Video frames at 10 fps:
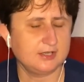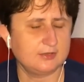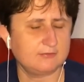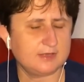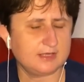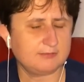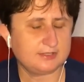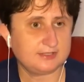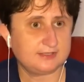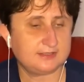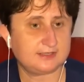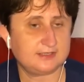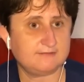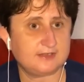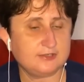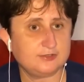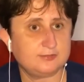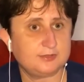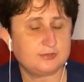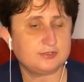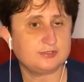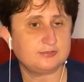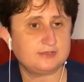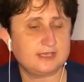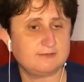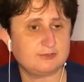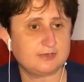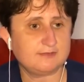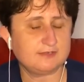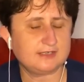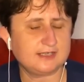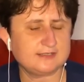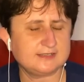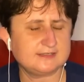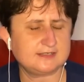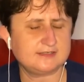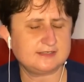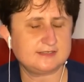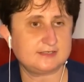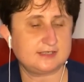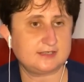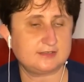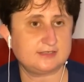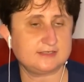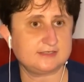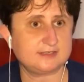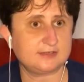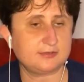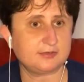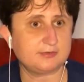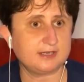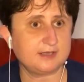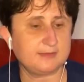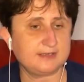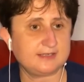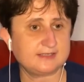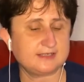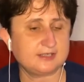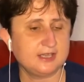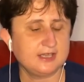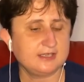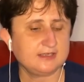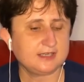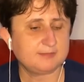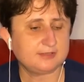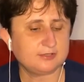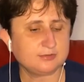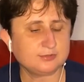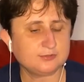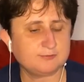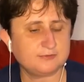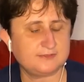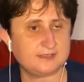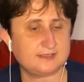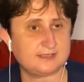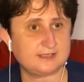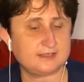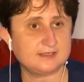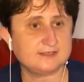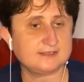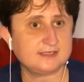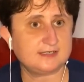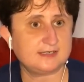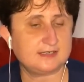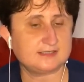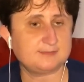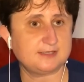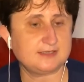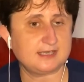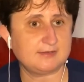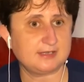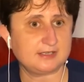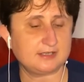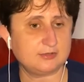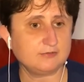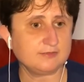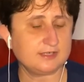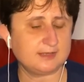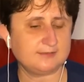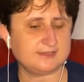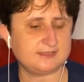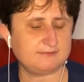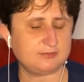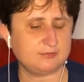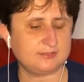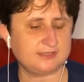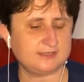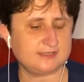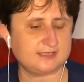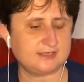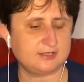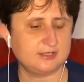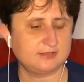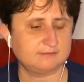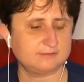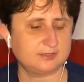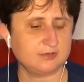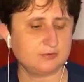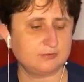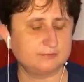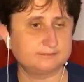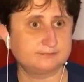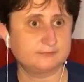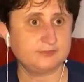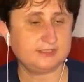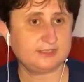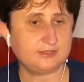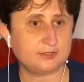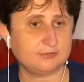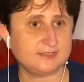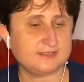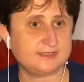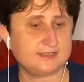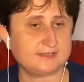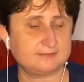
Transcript: well we didn't invite you because you don't have a driving license and this is like necessary requirement and i said yeah but i also put there that i can see and i explained how i can overcome this difficulty and they said oh we didn't notice this